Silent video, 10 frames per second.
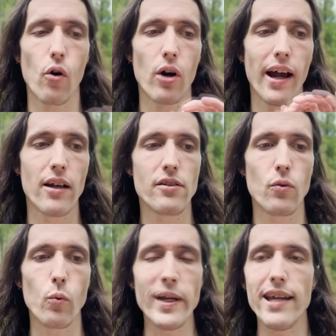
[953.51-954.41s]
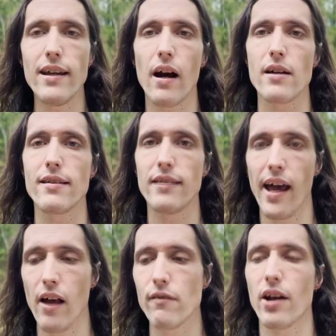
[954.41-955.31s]
or else we
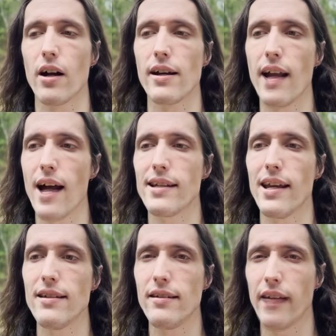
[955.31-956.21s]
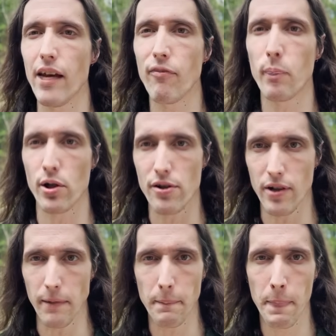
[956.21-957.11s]
ourselves are not a safe person.